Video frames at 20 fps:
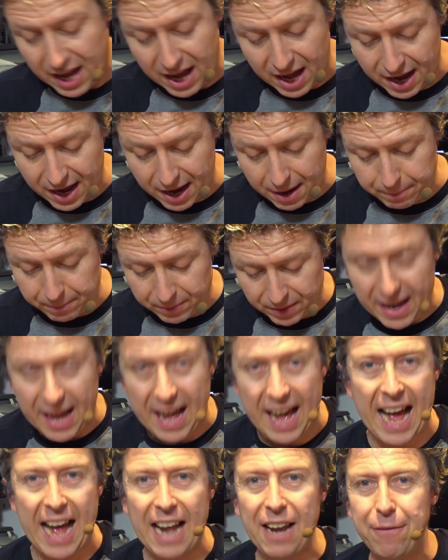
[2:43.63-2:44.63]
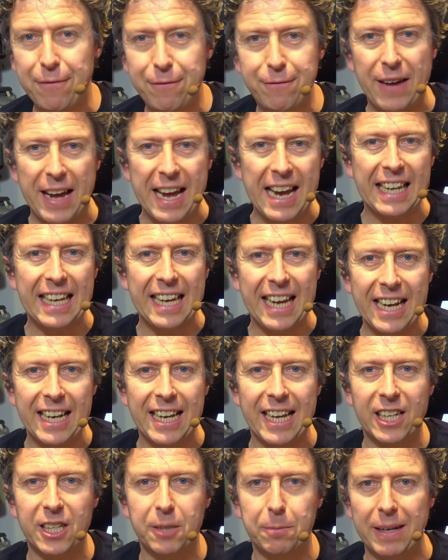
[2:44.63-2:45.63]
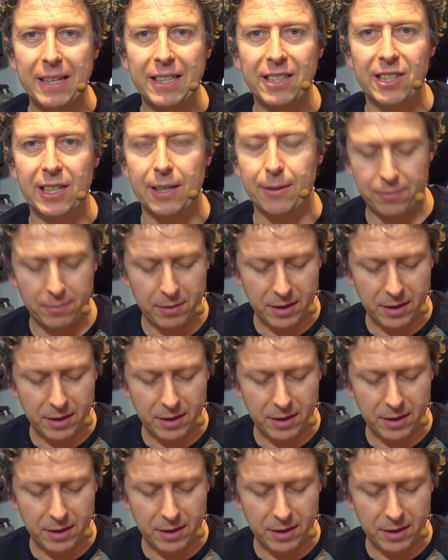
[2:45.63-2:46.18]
and fairly inexpensive.